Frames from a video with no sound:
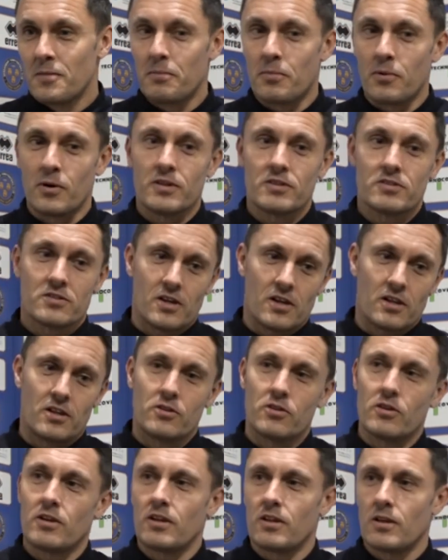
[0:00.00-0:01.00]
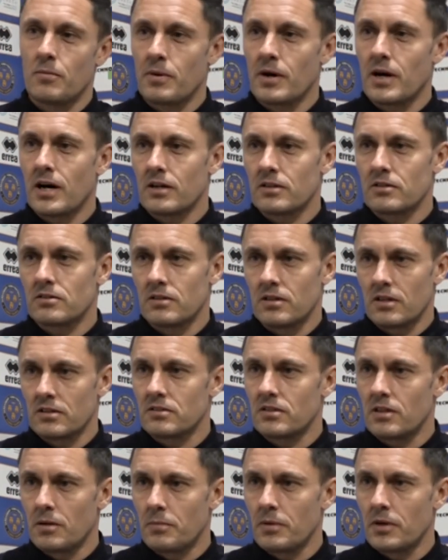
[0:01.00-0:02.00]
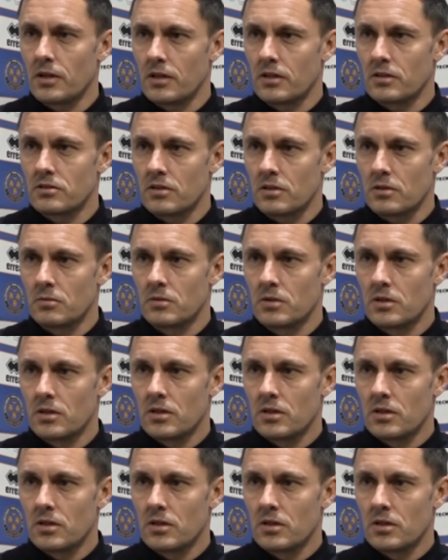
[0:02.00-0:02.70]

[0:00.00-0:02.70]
but he's certainly done it in the past and has the ability to.